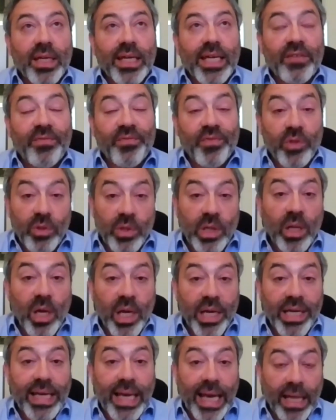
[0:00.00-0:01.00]
If you
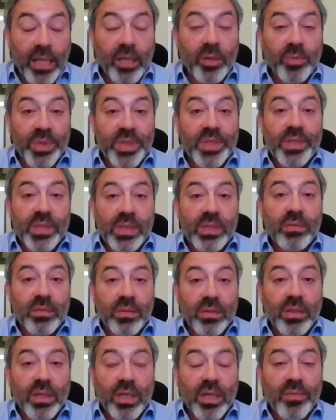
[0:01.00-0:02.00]
like Alba's
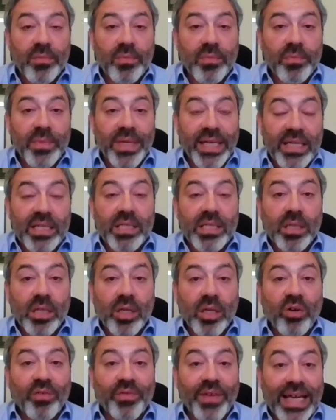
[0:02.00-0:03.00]
mix
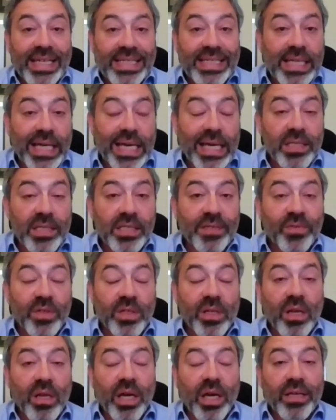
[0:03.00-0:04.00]
of assets, if you
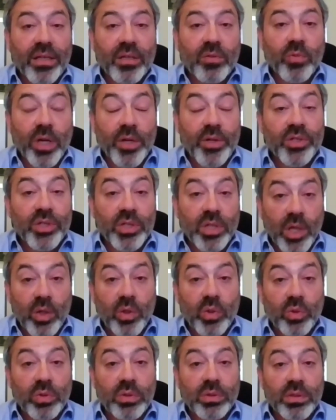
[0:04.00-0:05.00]
like the Welsh
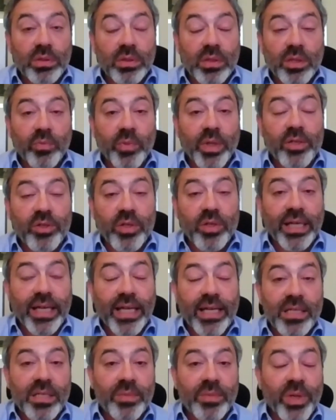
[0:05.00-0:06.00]
gold that we're trying to
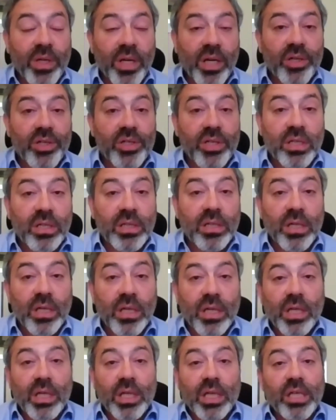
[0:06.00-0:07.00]
get into production,
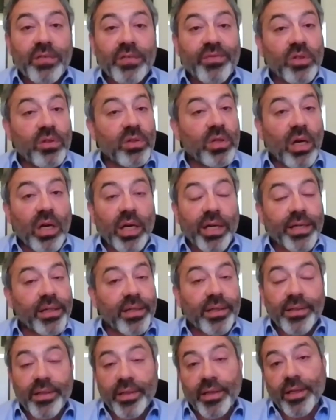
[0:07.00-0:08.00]
if you like
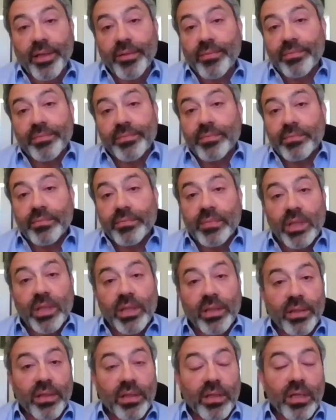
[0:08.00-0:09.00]

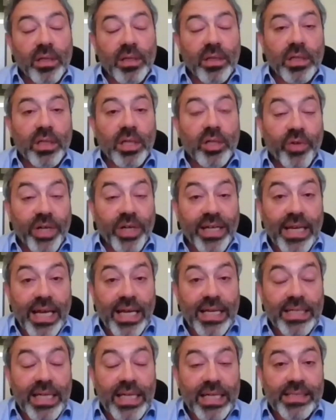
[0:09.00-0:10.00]
the
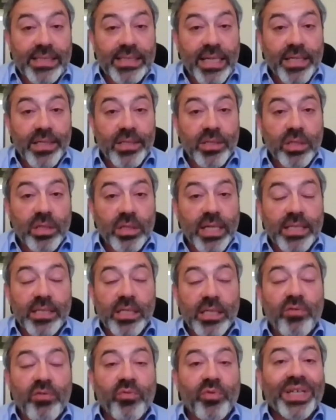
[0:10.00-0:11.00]
Greenland assets, there's
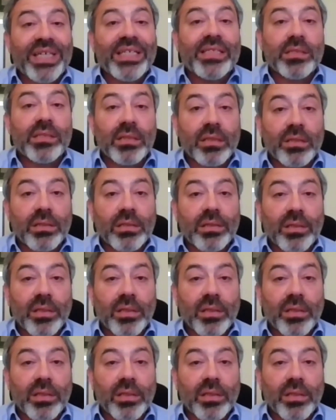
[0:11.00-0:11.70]
no reason